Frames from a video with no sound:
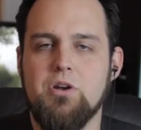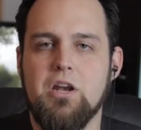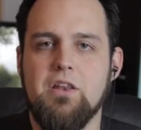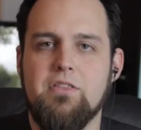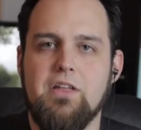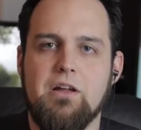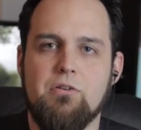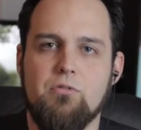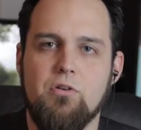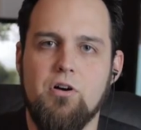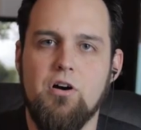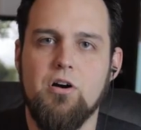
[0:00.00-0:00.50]
doing
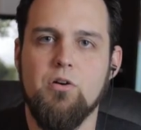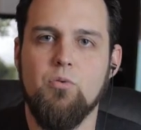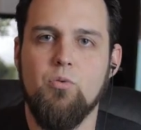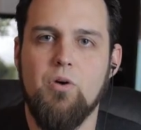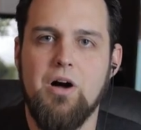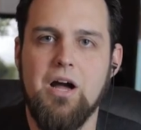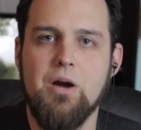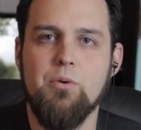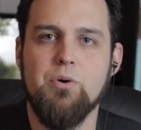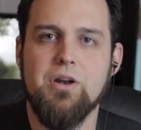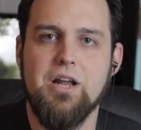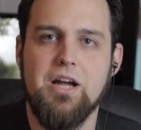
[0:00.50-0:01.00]
anything wrong,
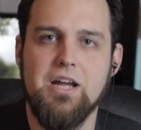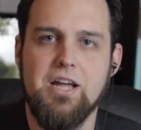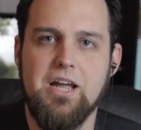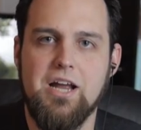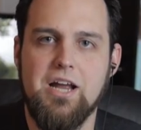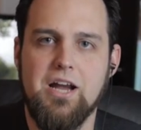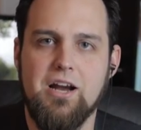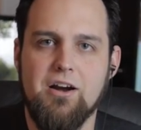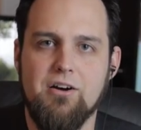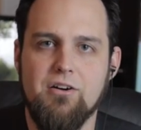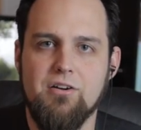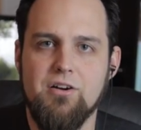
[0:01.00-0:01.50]
why would I
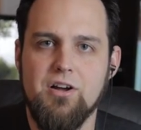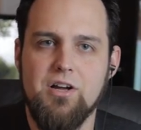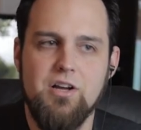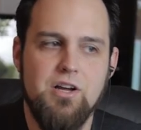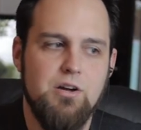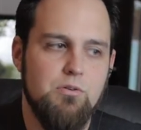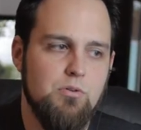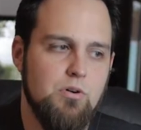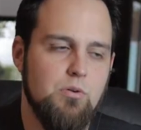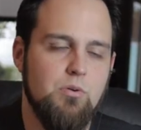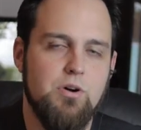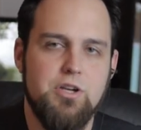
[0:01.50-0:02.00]
care?
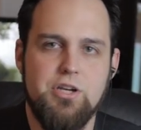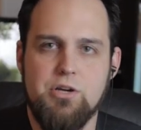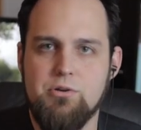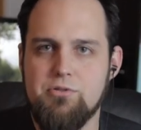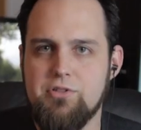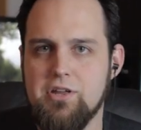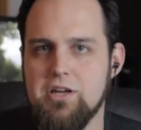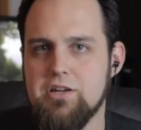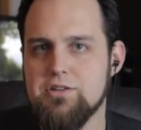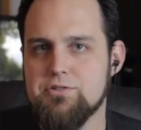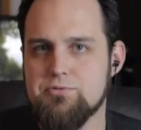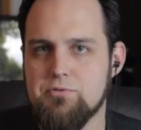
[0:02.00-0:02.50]
Well, what you
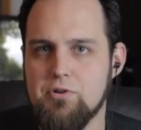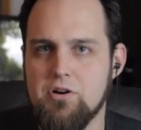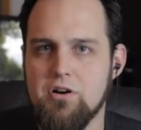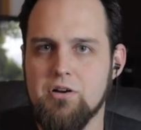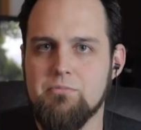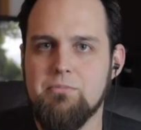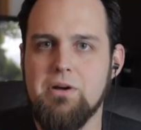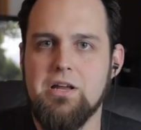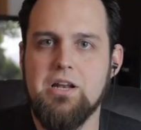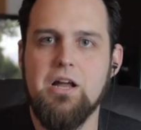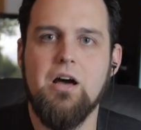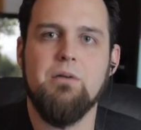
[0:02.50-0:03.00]
think is
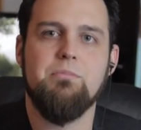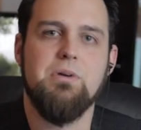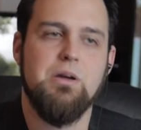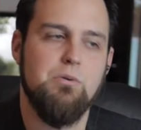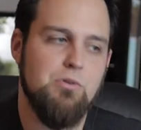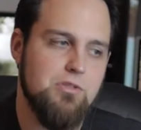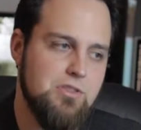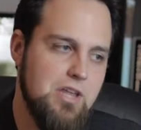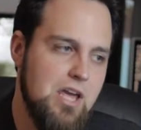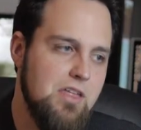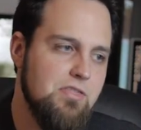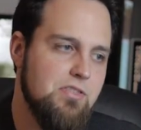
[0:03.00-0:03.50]
wrong may not be
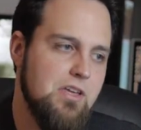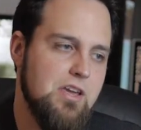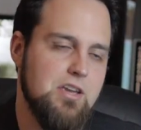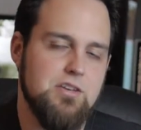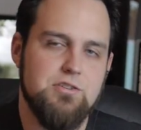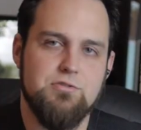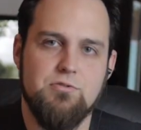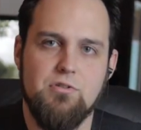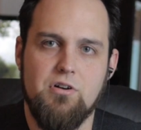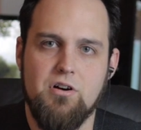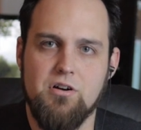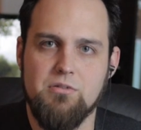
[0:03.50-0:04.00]
what they think
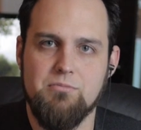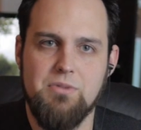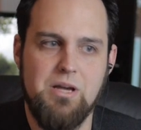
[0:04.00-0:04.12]
is wrong.